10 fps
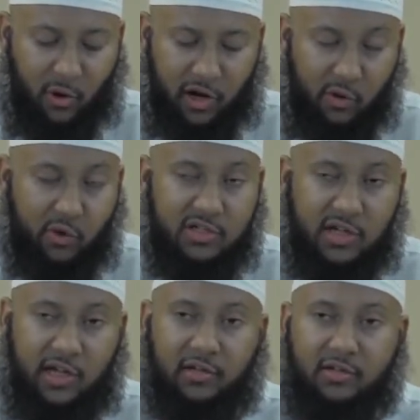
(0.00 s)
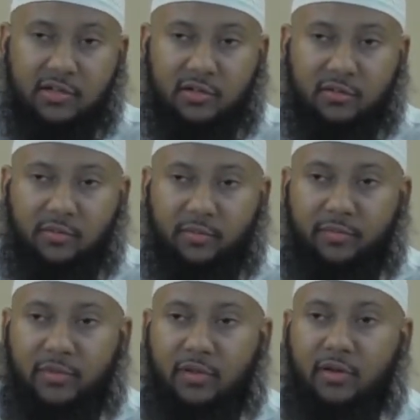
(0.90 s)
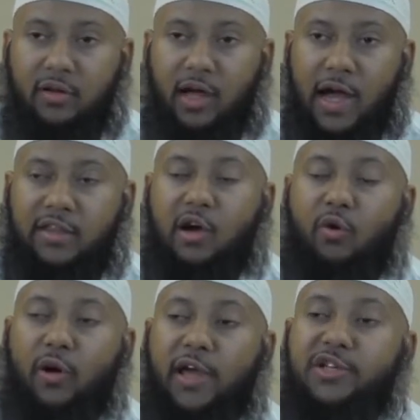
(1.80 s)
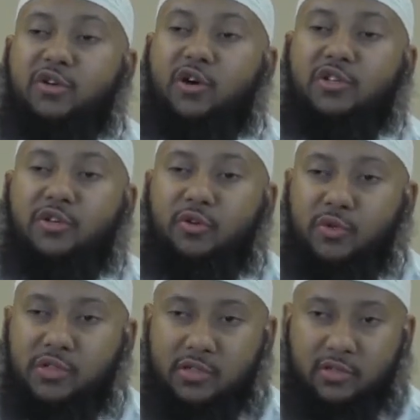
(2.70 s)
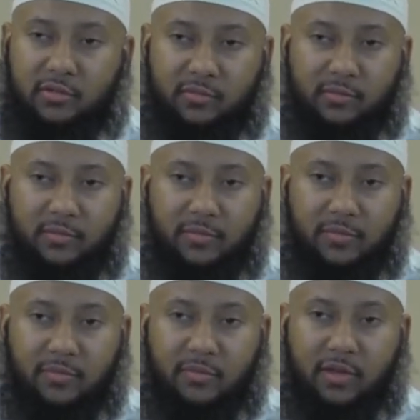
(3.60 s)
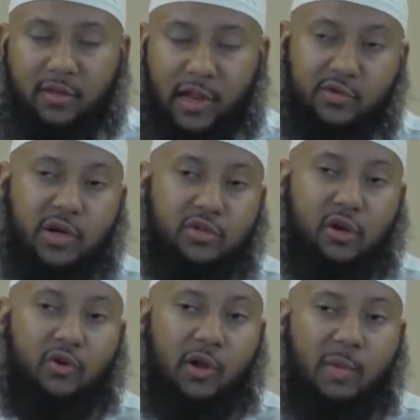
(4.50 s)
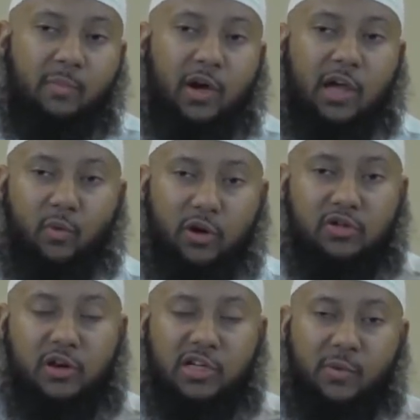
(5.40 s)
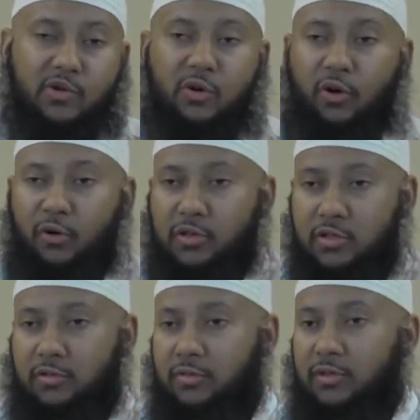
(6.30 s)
when he was killed and the Quraysh got news, that is why I told you, remember him when he talked about Uhud.